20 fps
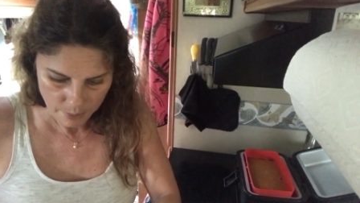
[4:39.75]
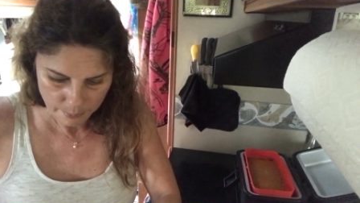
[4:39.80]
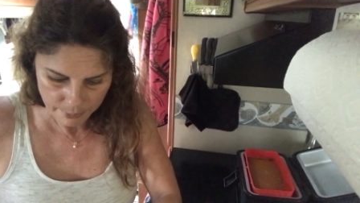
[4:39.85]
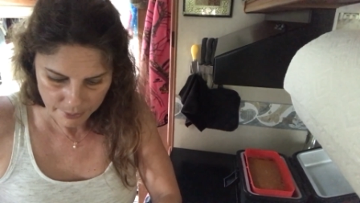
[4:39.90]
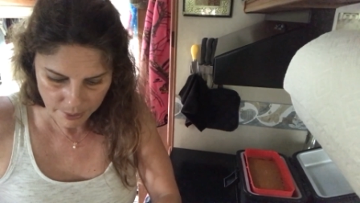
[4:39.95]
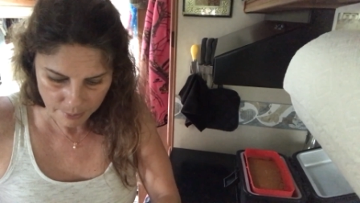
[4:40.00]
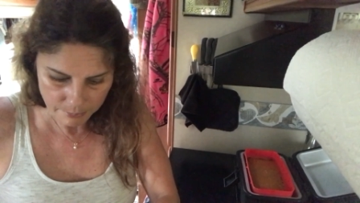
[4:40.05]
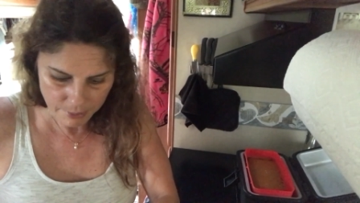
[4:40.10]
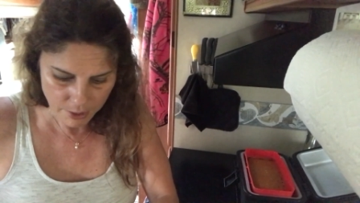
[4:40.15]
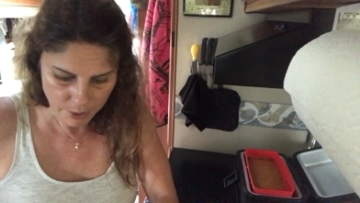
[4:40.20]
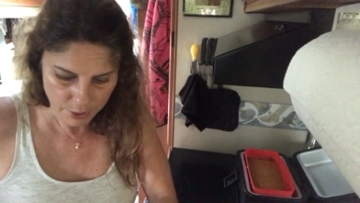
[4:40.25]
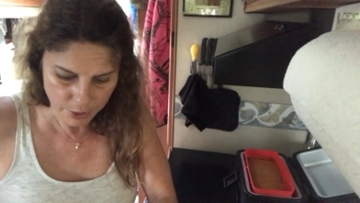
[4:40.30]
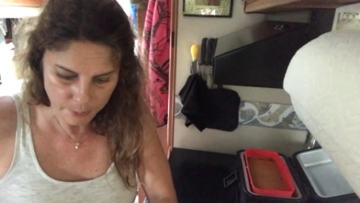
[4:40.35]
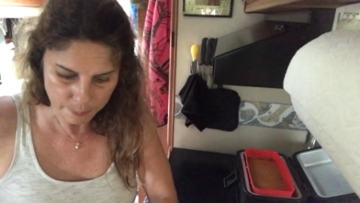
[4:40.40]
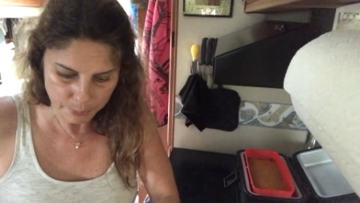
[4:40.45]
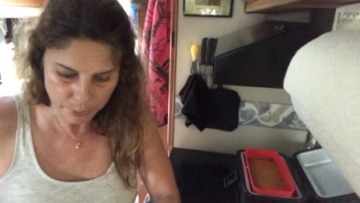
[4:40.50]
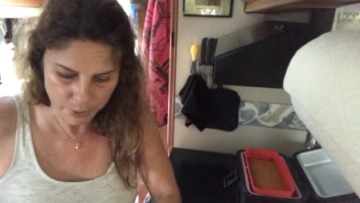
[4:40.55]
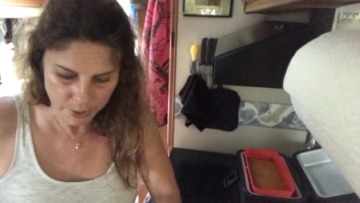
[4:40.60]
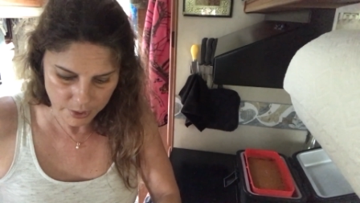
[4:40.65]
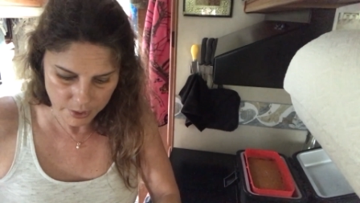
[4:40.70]
but I'm not going
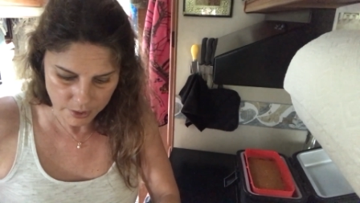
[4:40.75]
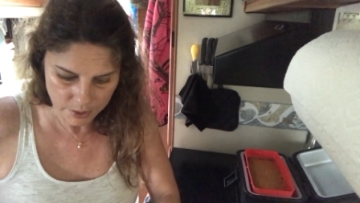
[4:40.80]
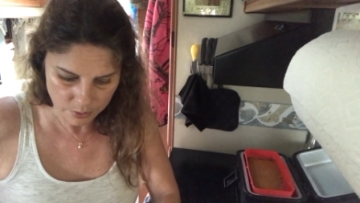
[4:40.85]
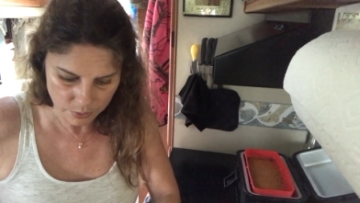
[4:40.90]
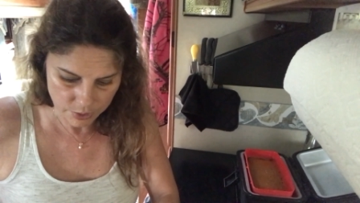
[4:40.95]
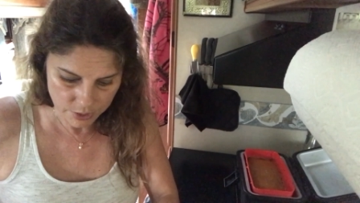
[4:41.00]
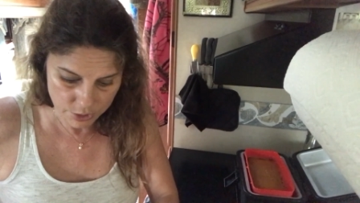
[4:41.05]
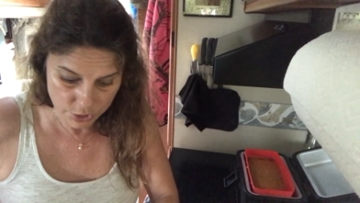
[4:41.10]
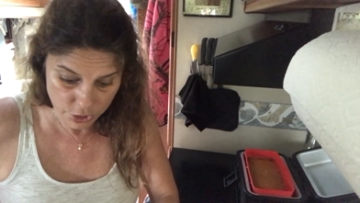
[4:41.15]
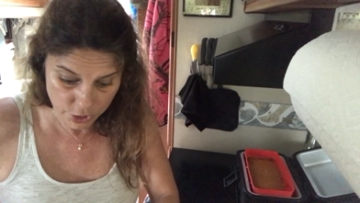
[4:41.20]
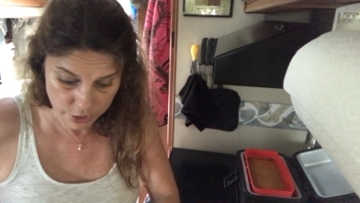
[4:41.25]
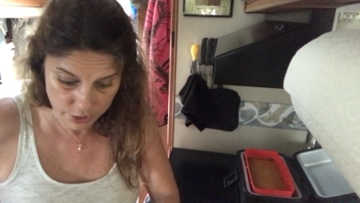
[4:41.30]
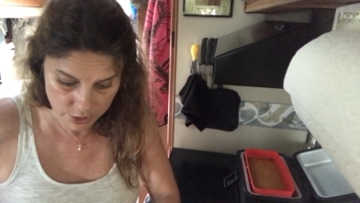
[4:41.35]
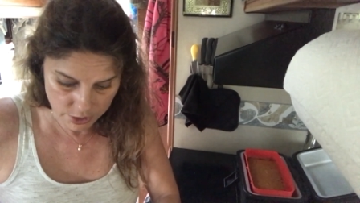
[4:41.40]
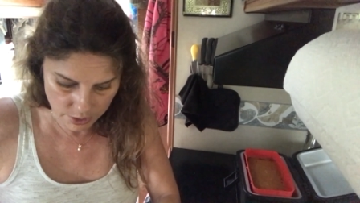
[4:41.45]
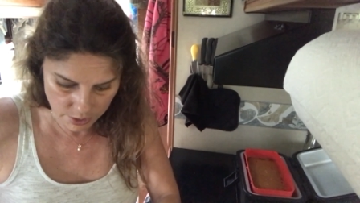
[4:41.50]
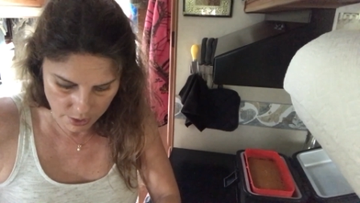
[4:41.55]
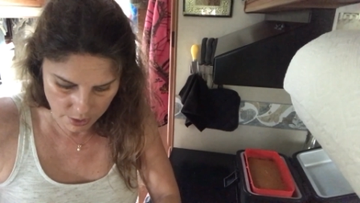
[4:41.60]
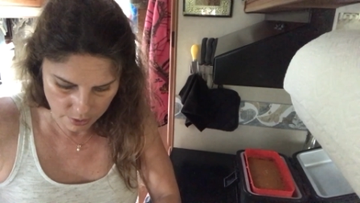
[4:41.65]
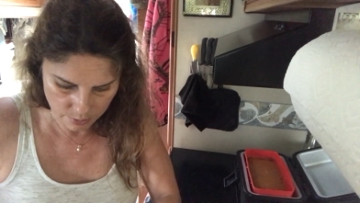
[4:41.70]
to put it in
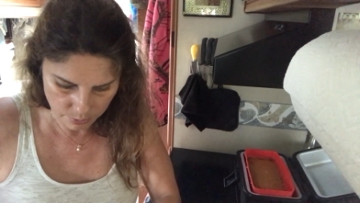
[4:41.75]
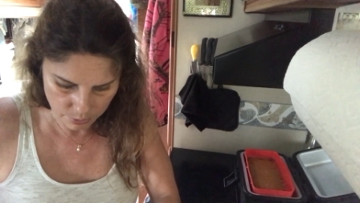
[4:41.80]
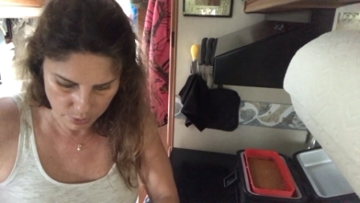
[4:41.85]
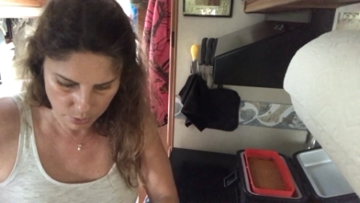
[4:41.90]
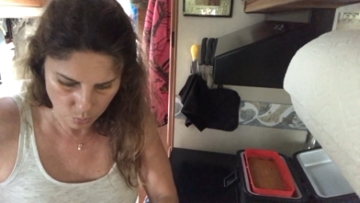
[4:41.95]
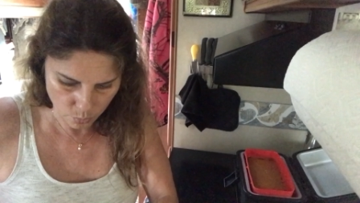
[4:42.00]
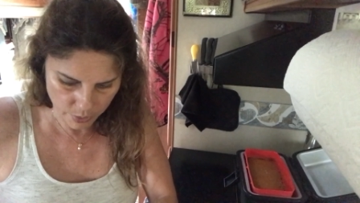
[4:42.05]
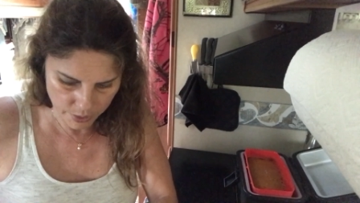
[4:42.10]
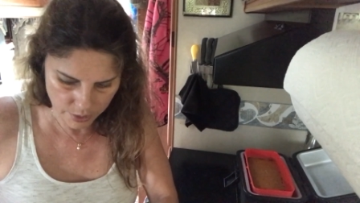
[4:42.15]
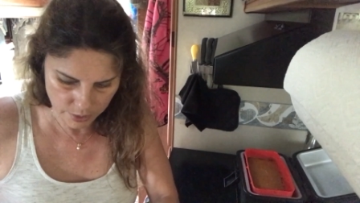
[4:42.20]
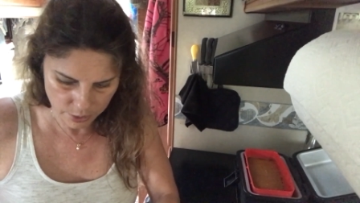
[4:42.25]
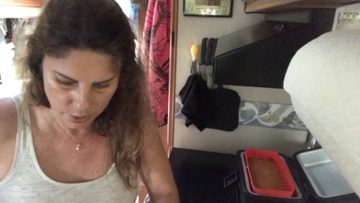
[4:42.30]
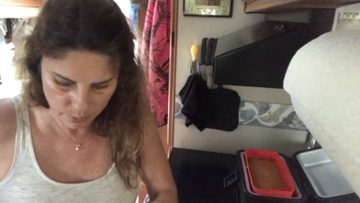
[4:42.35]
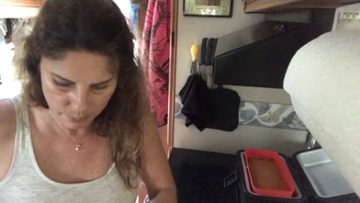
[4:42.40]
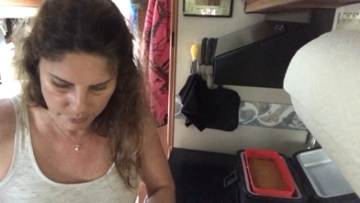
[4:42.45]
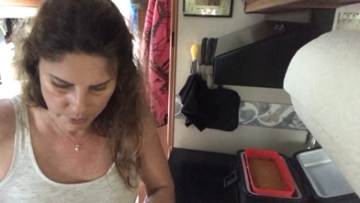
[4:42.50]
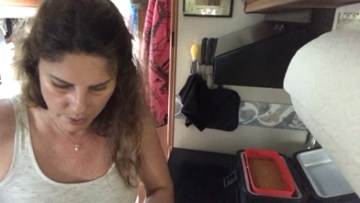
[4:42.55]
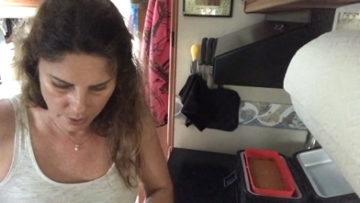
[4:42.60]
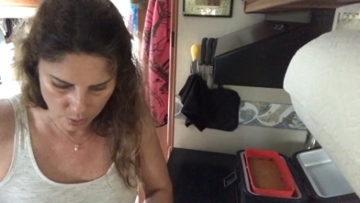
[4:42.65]
just yet. I'm going to wait a little bit.